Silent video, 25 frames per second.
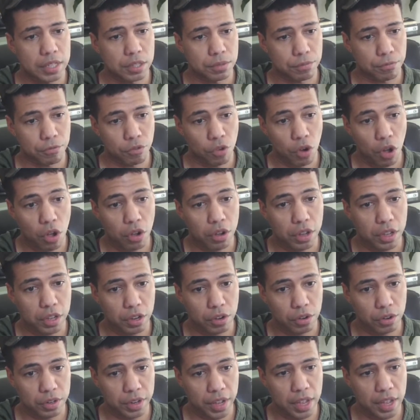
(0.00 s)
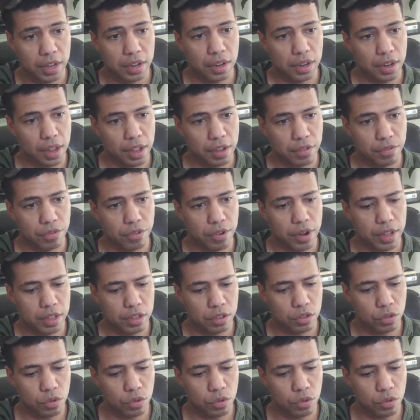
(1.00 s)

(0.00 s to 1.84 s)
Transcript: that's wrong in your dating life, right?